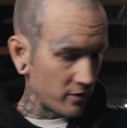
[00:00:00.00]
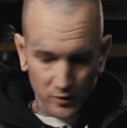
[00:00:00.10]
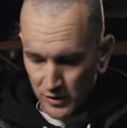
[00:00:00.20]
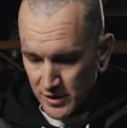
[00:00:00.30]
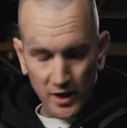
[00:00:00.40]
you
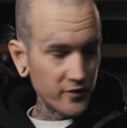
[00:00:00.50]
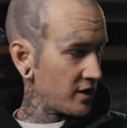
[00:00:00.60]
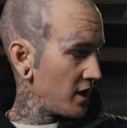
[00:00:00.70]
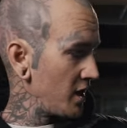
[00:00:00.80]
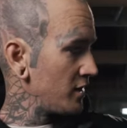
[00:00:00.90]
can see
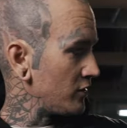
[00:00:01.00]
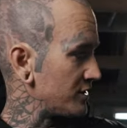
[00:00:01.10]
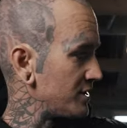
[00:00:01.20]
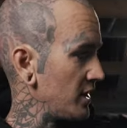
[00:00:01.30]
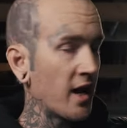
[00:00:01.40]
everything, you can
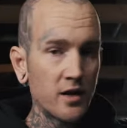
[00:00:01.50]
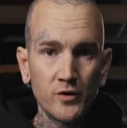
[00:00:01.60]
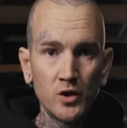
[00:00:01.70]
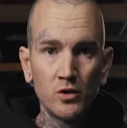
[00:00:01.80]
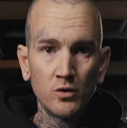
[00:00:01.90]
see ahead of
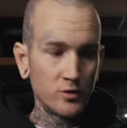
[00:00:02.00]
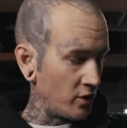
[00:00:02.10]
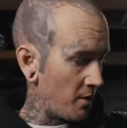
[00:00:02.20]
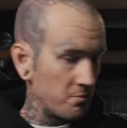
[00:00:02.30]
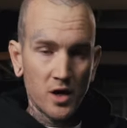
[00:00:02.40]
you, you're
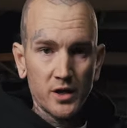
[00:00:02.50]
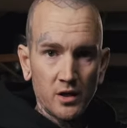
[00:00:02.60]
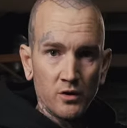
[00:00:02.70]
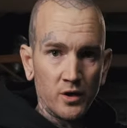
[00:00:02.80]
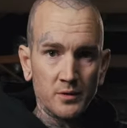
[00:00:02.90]
not
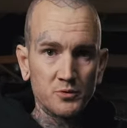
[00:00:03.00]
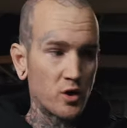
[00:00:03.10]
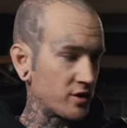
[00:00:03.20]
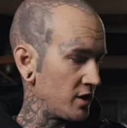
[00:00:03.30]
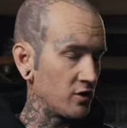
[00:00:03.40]
blocking, you're not
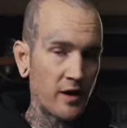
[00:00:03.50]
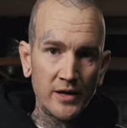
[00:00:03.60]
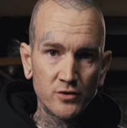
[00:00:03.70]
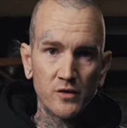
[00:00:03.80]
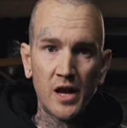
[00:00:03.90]
obstructing, your
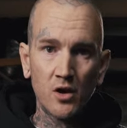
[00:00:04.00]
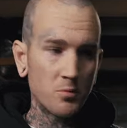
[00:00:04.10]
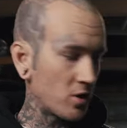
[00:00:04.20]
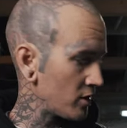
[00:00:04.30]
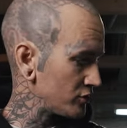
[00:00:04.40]
hands are on the
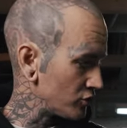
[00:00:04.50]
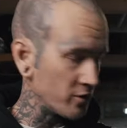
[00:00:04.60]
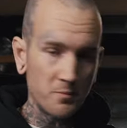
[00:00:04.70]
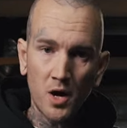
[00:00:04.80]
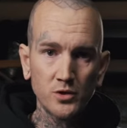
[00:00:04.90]
handlebars, you draw
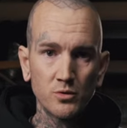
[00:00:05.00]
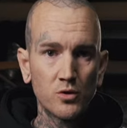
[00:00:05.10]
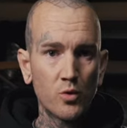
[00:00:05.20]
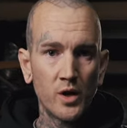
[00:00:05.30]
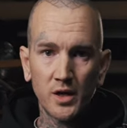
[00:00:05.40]
the box real
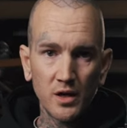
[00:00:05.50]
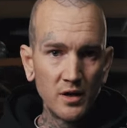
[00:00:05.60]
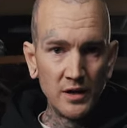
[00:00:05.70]
quick,